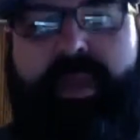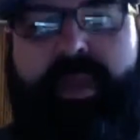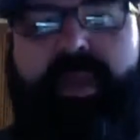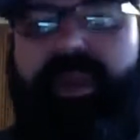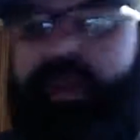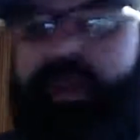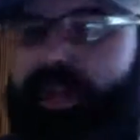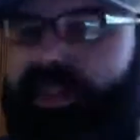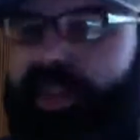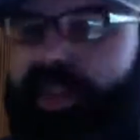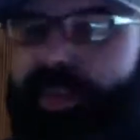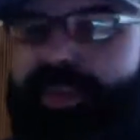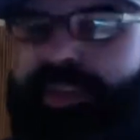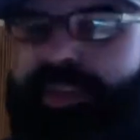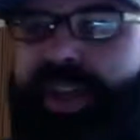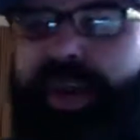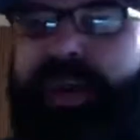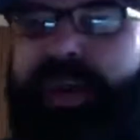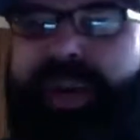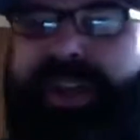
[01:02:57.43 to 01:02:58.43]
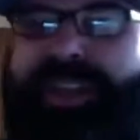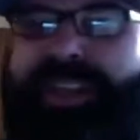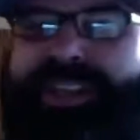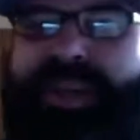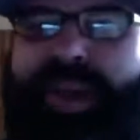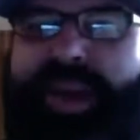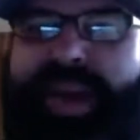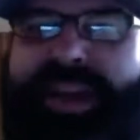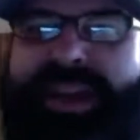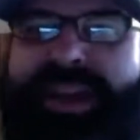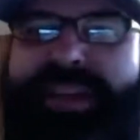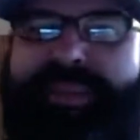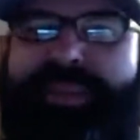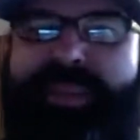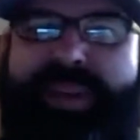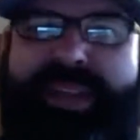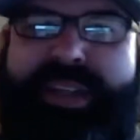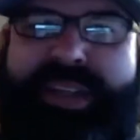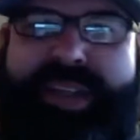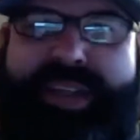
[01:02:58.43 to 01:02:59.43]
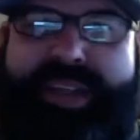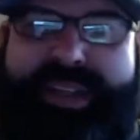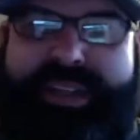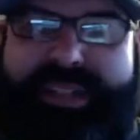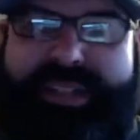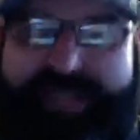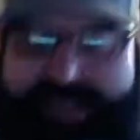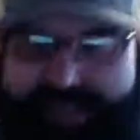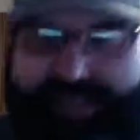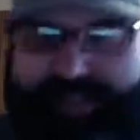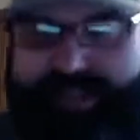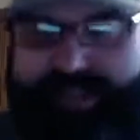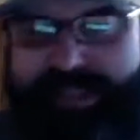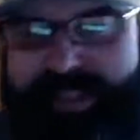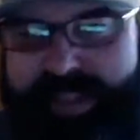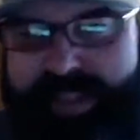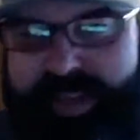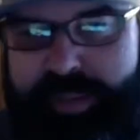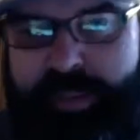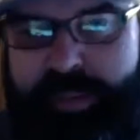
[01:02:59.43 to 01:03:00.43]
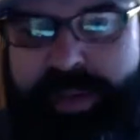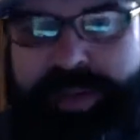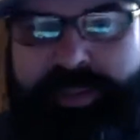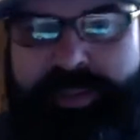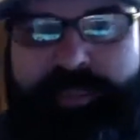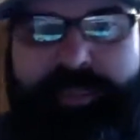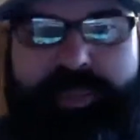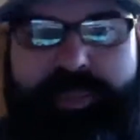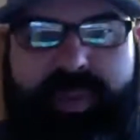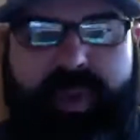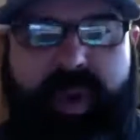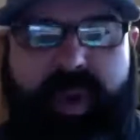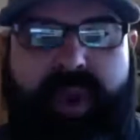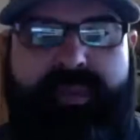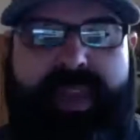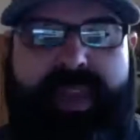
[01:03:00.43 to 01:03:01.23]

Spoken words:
Because he was going, so I didn't really want to go off